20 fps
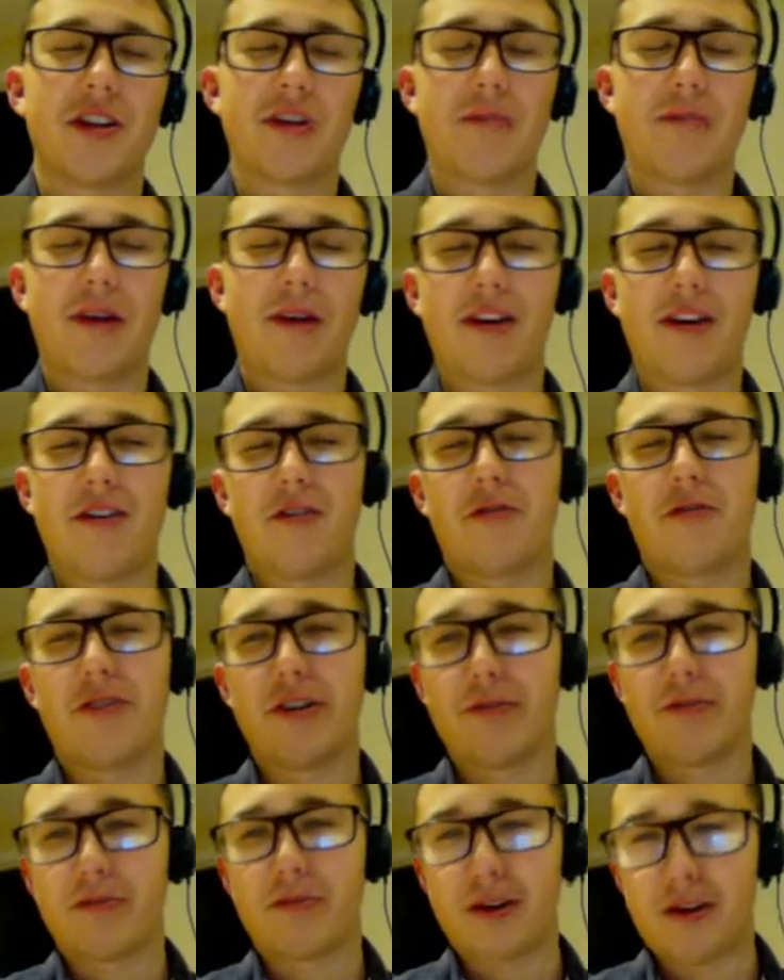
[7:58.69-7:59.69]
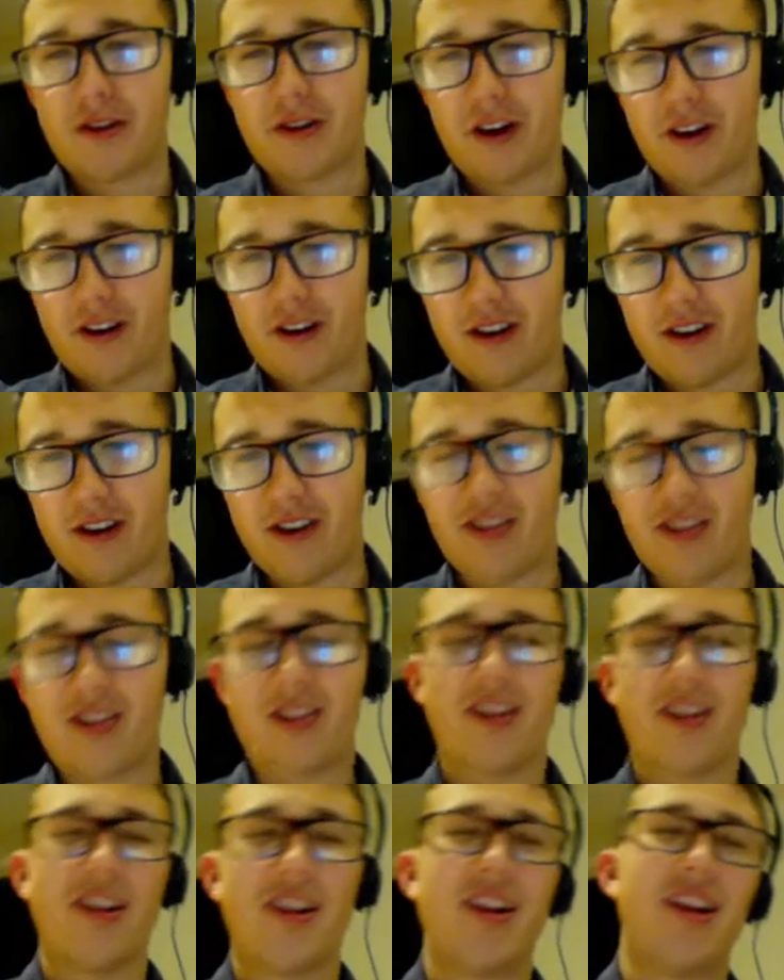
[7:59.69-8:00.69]
about
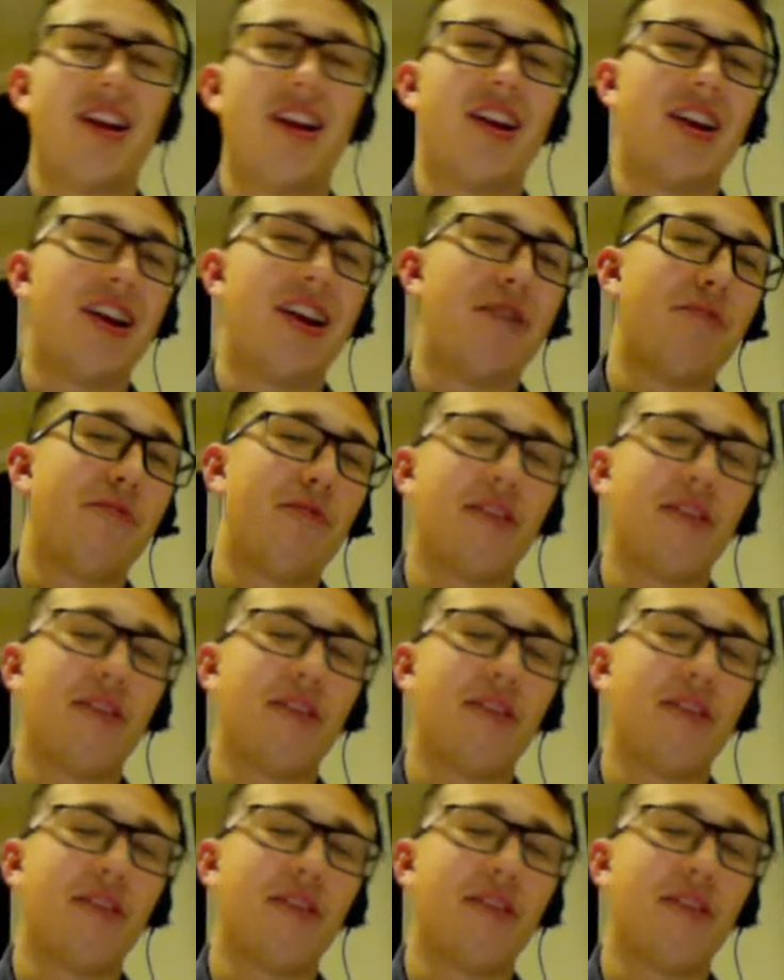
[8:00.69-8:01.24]
cryptocurrency and what's